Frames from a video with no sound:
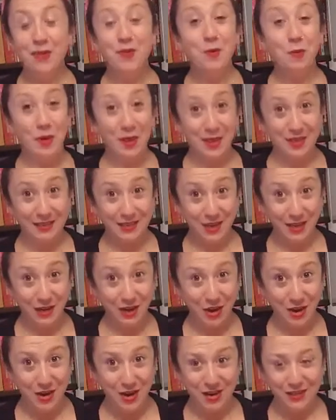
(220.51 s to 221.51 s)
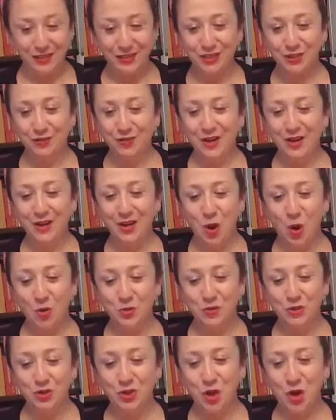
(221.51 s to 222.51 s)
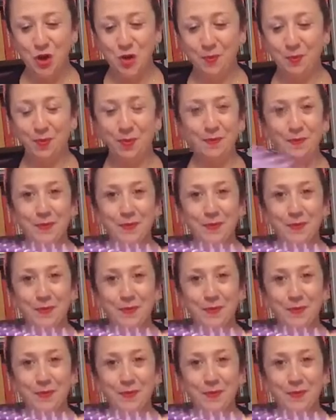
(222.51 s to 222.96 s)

the one that's going to go next to it, on top.